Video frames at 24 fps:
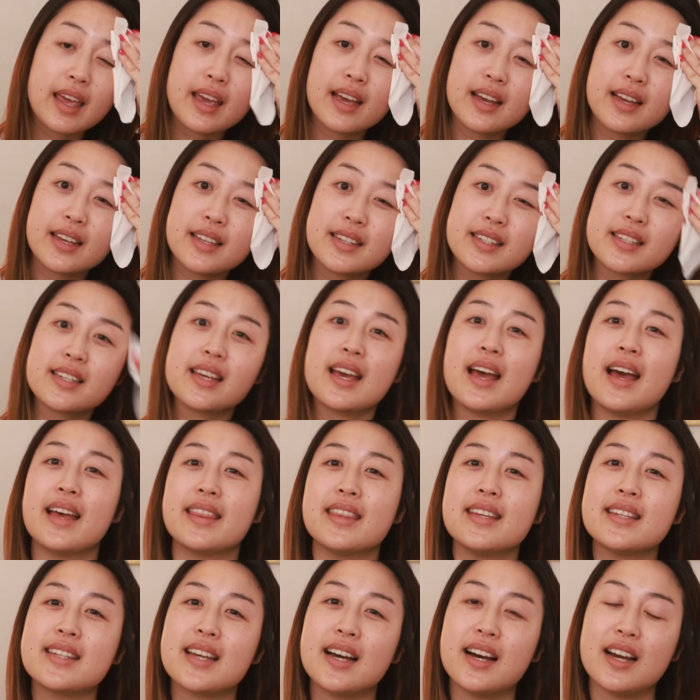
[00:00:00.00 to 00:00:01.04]
And
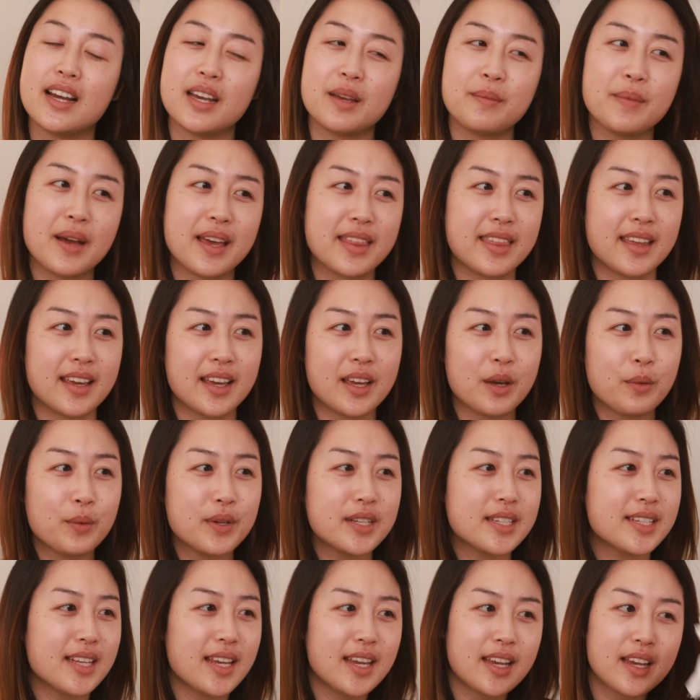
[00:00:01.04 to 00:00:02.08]
at the time, I think it
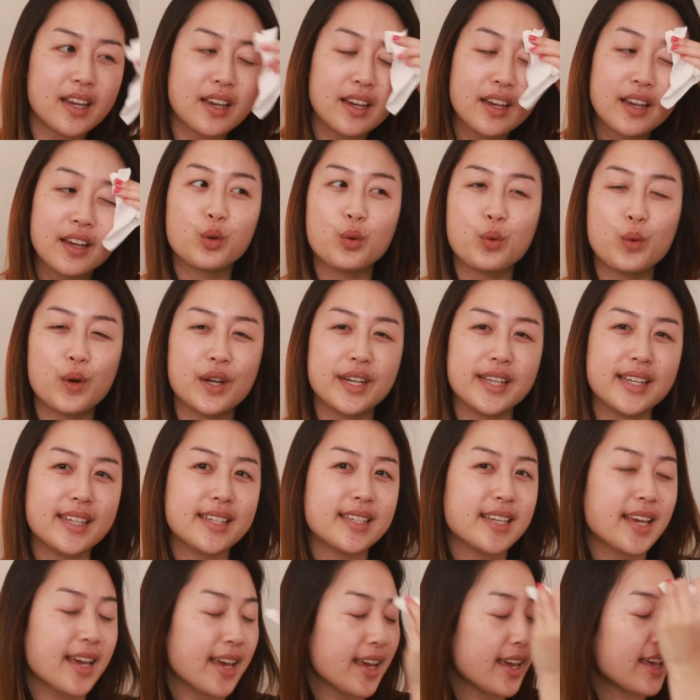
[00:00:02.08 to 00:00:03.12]
was like
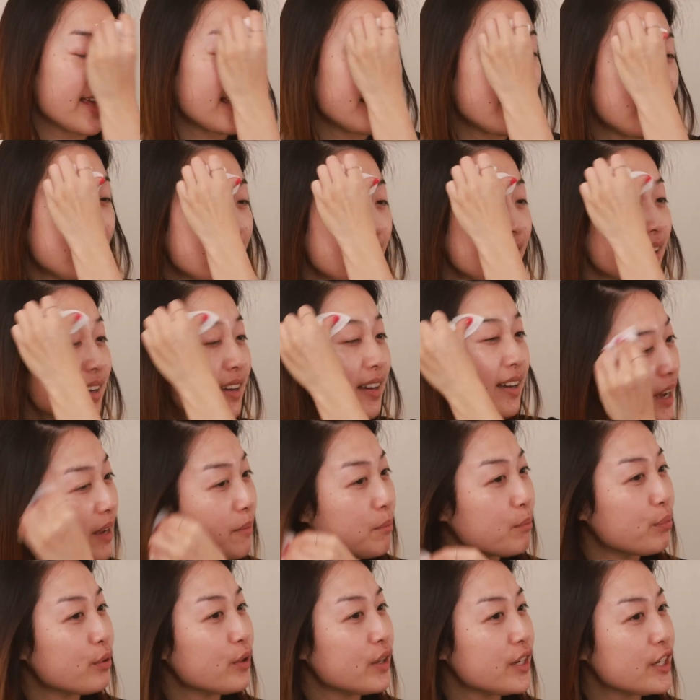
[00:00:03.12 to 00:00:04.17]
2010.
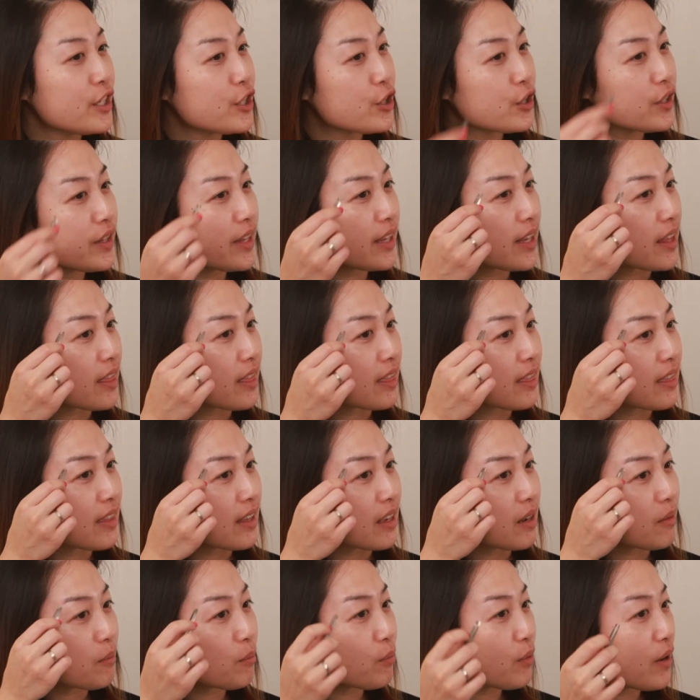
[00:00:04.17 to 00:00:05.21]
I'm pretty sure like
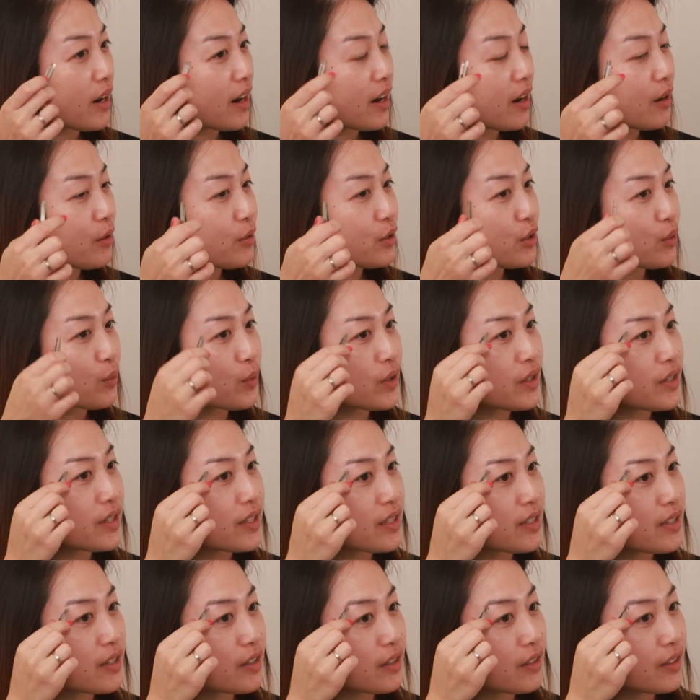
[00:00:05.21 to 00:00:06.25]
thin brows were
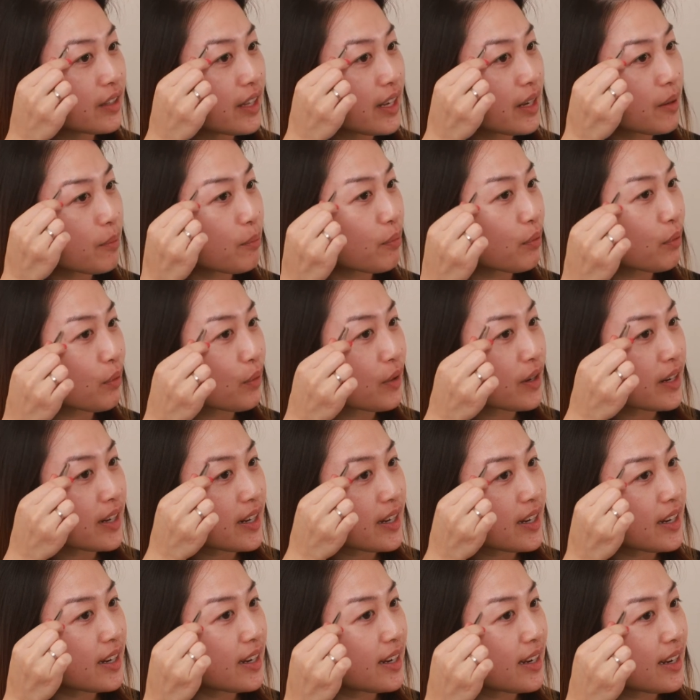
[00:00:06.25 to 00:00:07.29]
still like
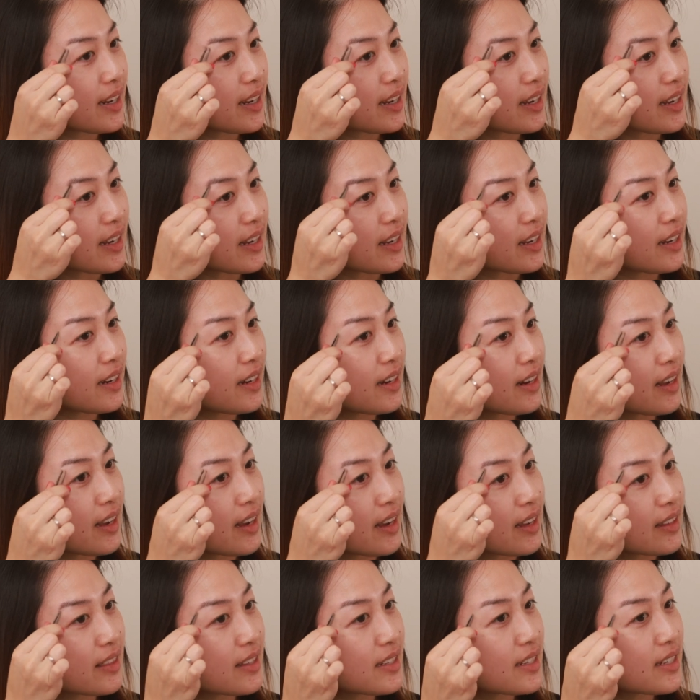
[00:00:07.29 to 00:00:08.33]
pretty in
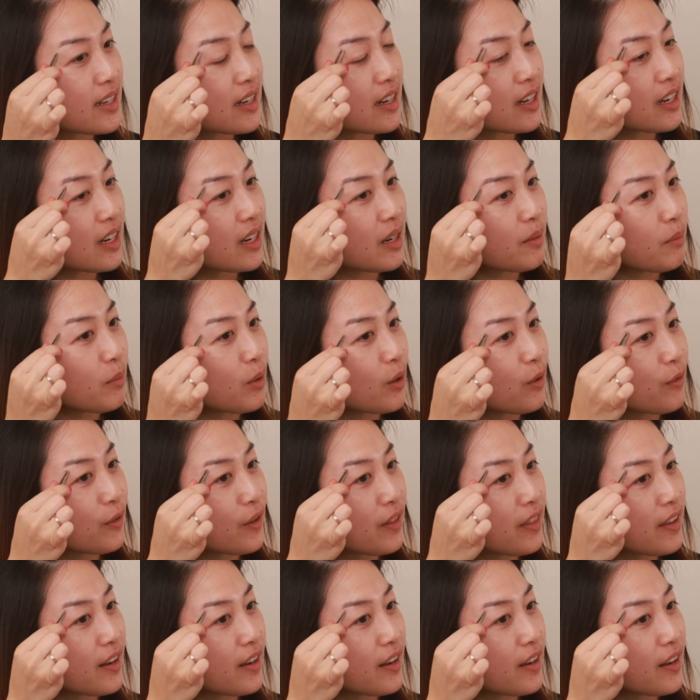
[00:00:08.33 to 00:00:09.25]
at the time over